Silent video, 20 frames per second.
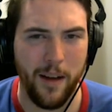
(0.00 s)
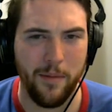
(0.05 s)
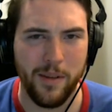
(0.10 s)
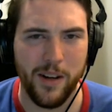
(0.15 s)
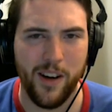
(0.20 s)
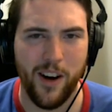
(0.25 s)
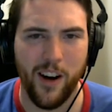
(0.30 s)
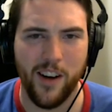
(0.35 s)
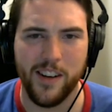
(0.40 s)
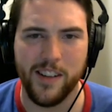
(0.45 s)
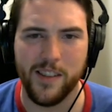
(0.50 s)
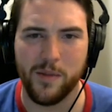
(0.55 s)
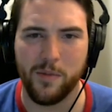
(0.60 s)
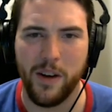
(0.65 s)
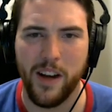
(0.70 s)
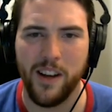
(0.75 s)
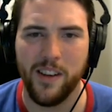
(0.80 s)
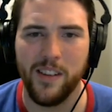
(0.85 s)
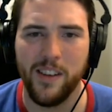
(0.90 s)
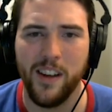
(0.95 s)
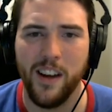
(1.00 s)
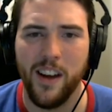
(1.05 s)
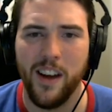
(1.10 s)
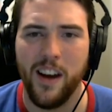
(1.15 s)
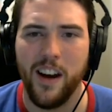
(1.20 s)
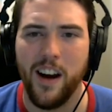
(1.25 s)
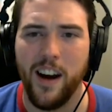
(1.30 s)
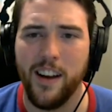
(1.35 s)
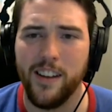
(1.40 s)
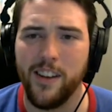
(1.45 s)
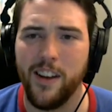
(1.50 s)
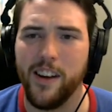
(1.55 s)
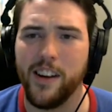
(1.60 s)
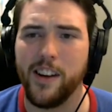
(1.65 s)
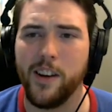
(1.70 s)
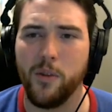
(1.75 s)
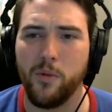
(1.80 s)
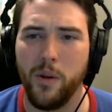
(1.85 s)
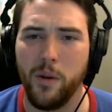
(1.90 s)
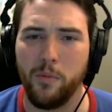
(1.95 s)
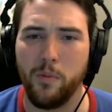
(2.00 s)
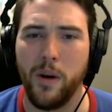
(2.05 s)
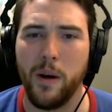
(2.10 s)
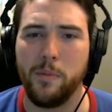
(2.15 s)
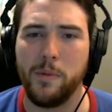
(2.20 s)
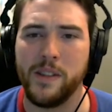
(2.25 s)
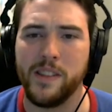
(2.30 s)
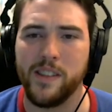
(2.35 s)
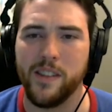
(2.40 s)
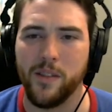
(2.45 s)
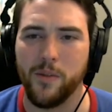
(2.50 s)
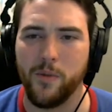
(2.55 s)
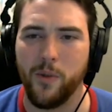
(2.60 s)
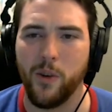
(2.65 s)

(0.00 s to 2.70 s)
am a card as well. Unlock and equip weapons in the